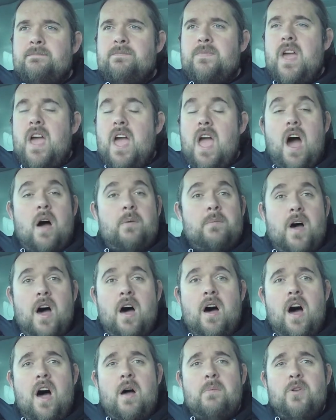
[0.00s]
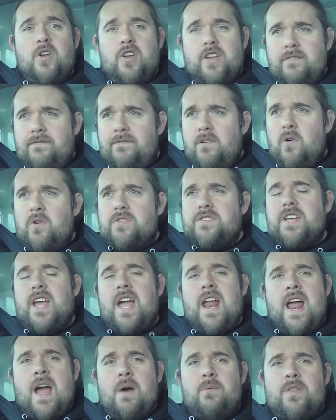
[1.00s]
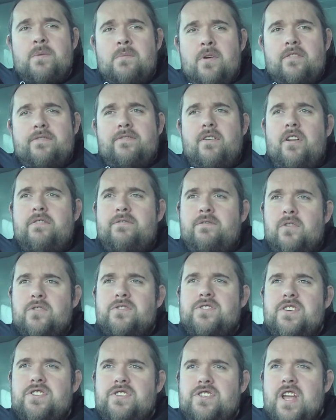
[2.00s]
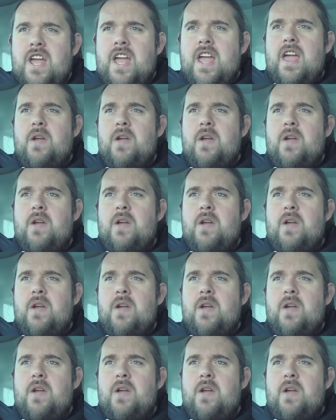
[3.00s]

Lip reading: yeah, I'm looking forward to getting out with the modified Fords this year.